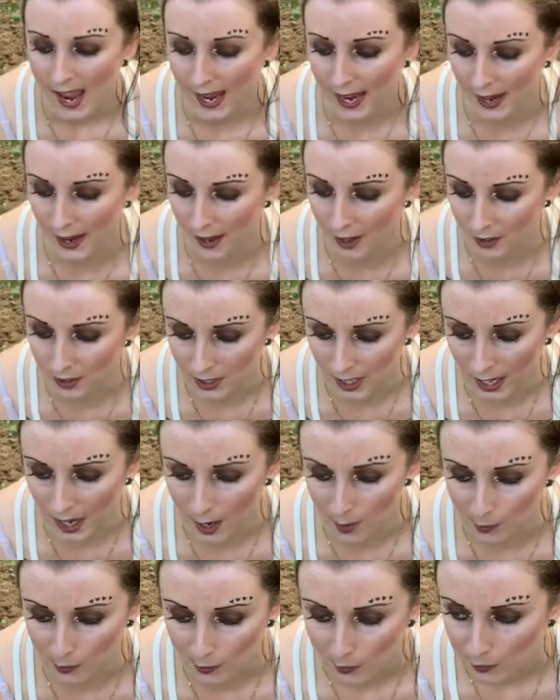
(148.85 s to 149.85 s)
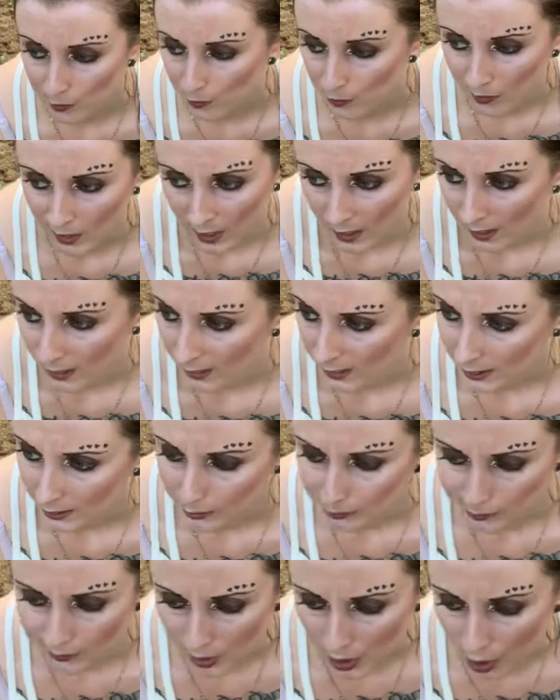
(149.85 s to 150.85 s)
and
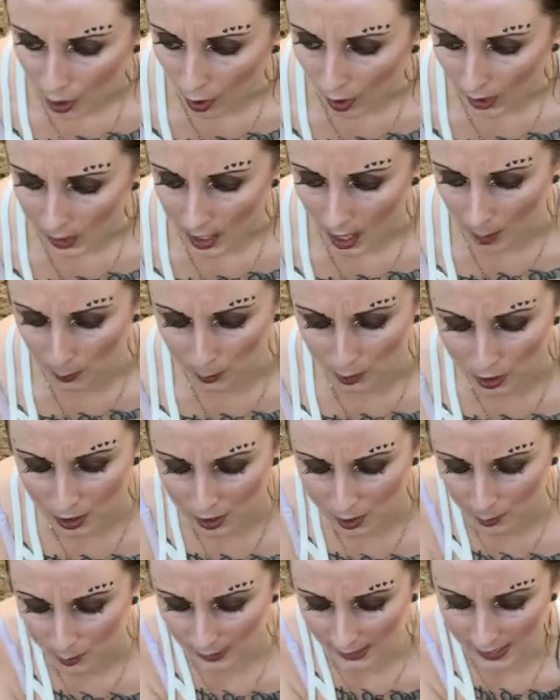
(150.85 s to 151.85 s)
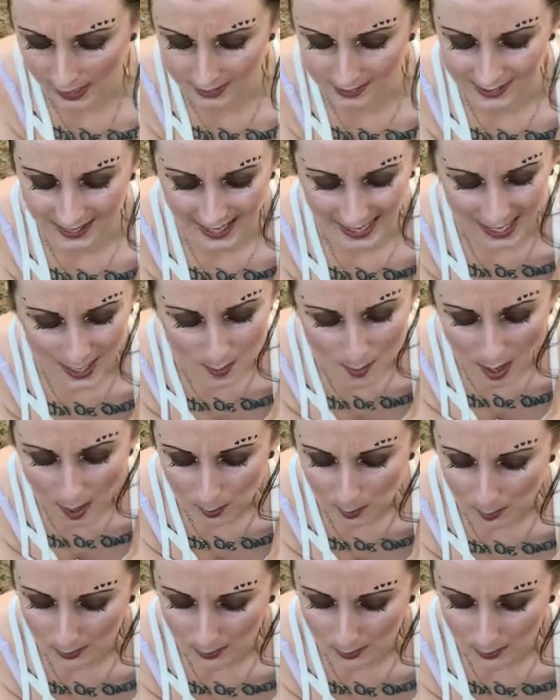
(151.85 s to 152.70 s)
a couple of the plants came up,